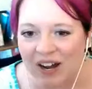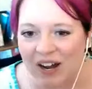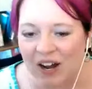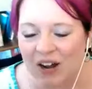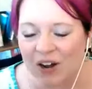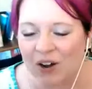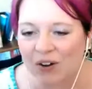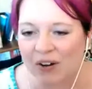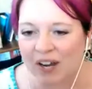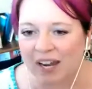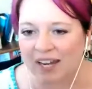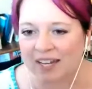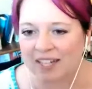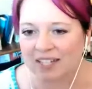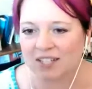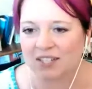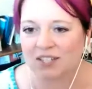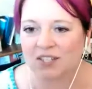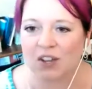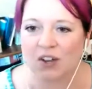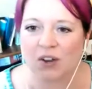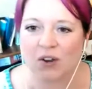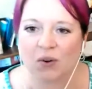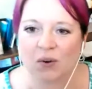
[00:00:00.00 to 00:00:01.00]
Okay,
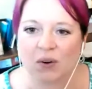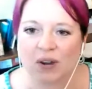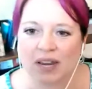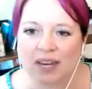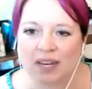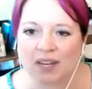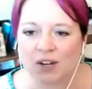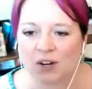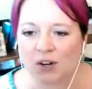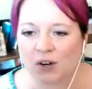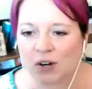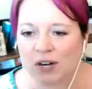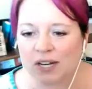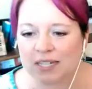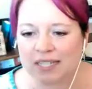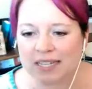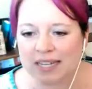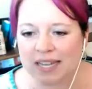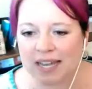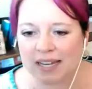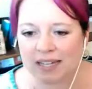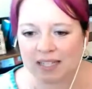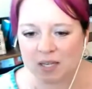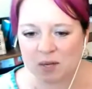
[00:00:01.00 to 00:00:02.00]
so in your
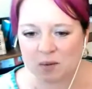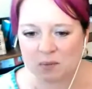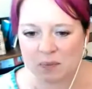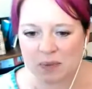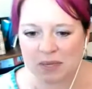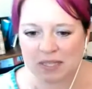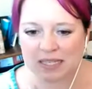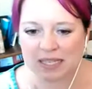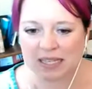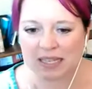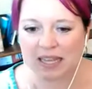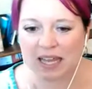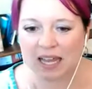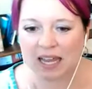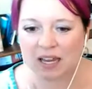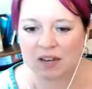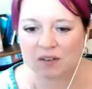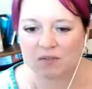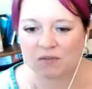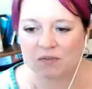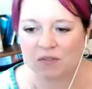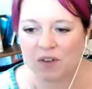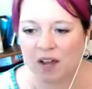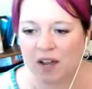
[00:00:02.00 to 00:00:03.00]
crazy, hectic, busy
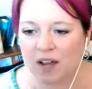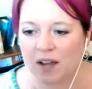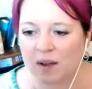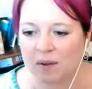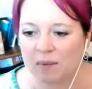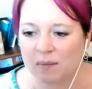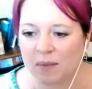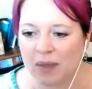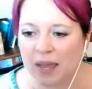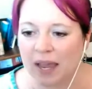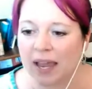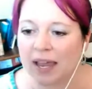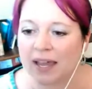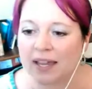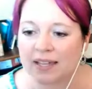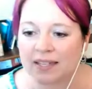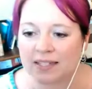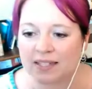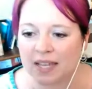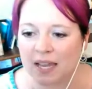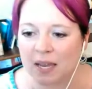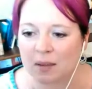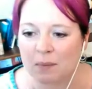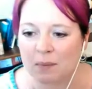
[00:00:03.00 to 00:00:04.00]
life,
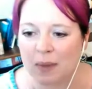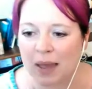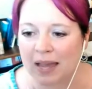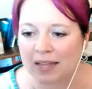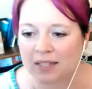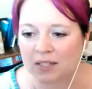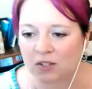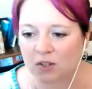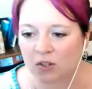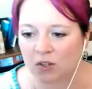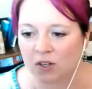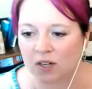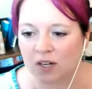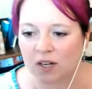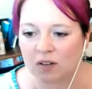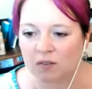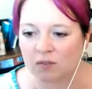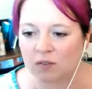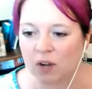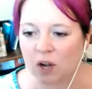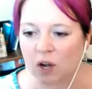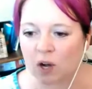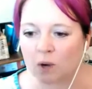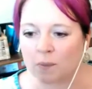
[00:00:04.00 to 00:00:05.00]
as a master
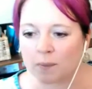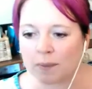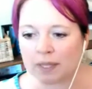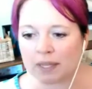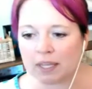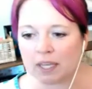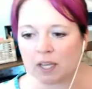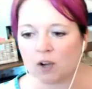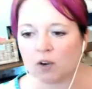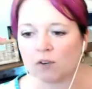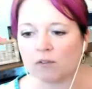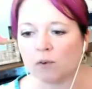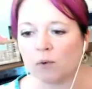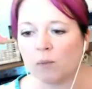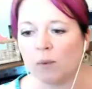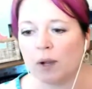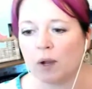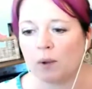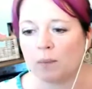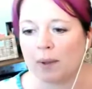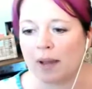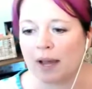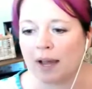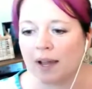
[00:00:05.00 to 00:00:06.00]
of calming the
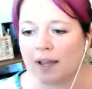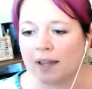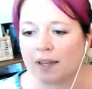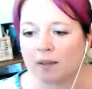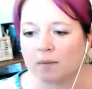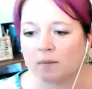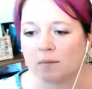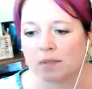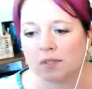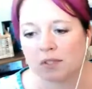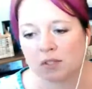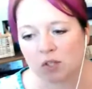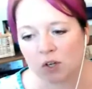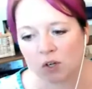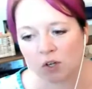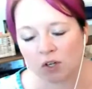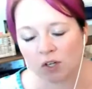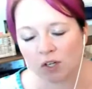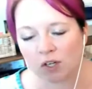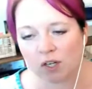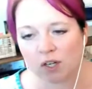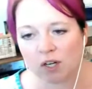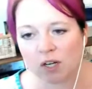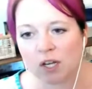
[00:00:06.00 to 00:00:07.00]
overwhelm, I am
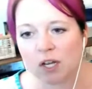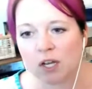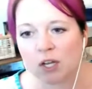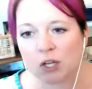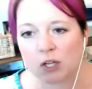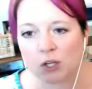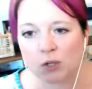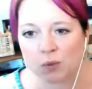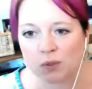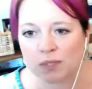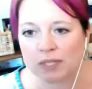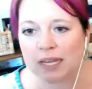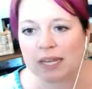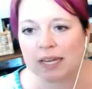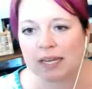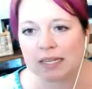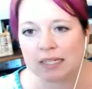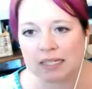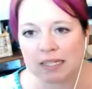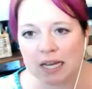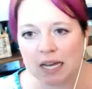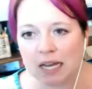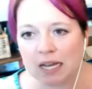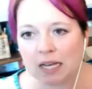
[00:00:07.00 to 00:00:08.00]
certain you
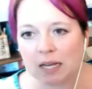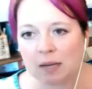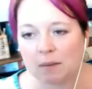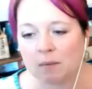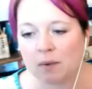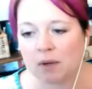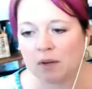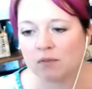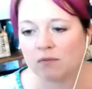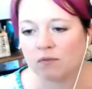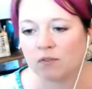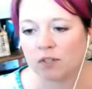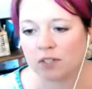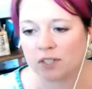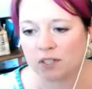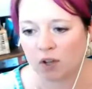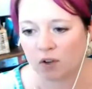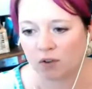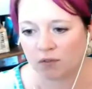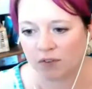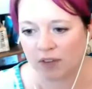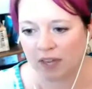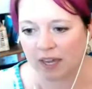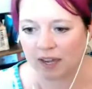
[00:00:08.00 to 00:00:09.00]
take time for
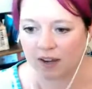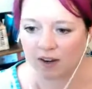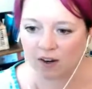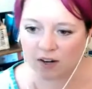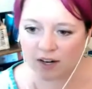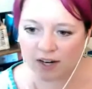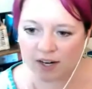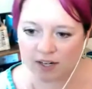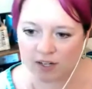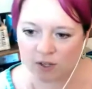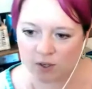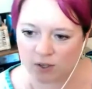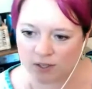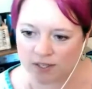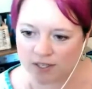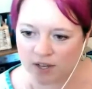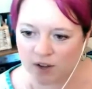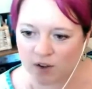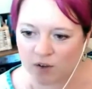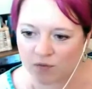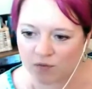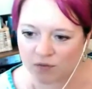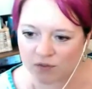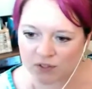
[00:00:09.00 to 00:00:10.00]
self-care and
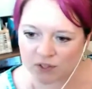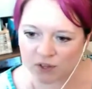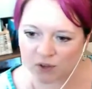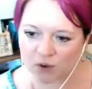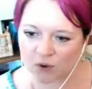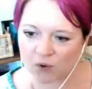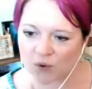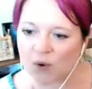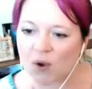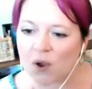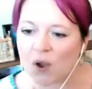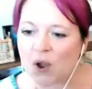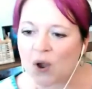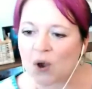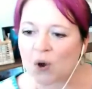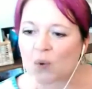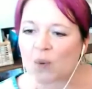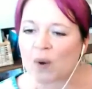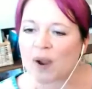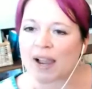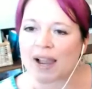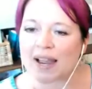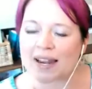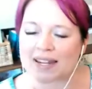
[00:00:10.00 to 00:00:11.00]
yourself. So
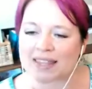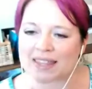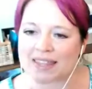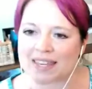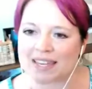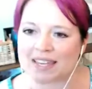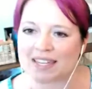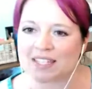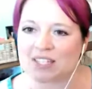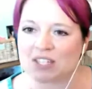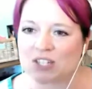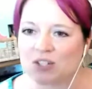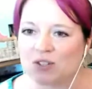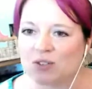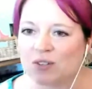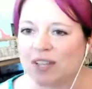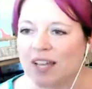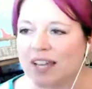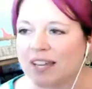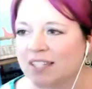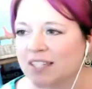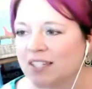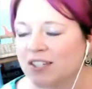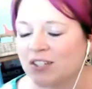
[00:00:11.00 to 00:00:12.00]
what kind of things do you
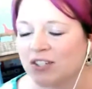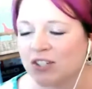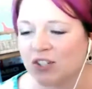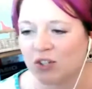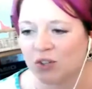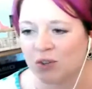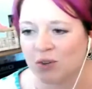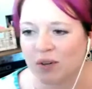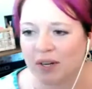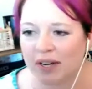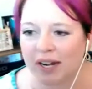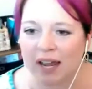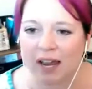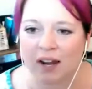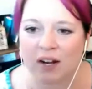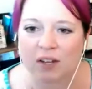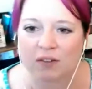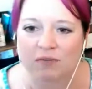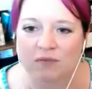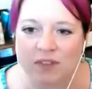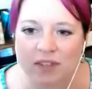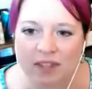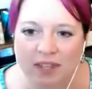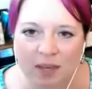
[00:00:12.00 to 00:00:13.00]
like to do, and how do you
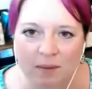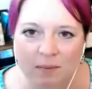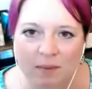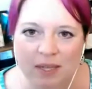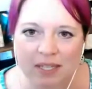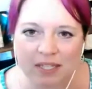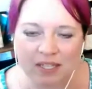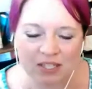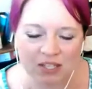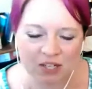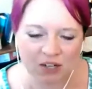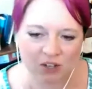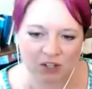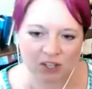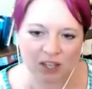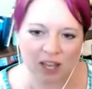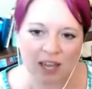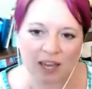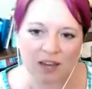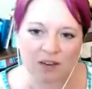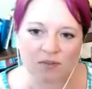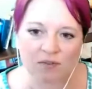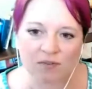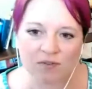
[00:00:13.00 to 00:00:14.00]
fit them into your
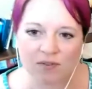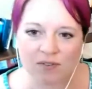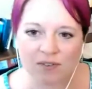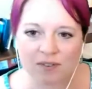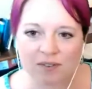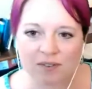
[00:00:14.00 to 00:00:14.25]
life?